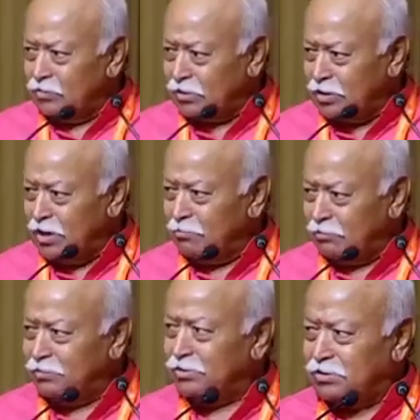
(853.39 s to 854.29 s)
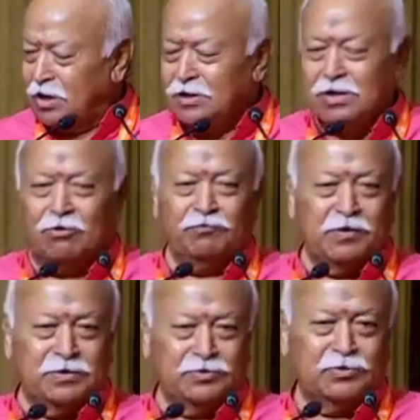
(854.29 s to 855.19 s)
as our theme of this third
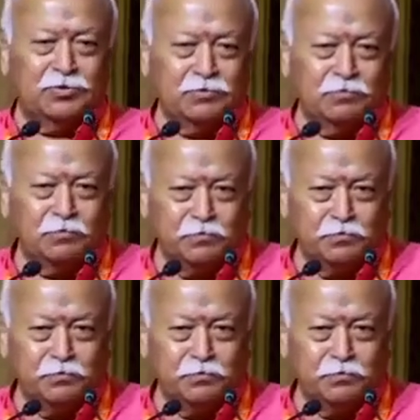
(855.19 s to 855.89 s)
conference.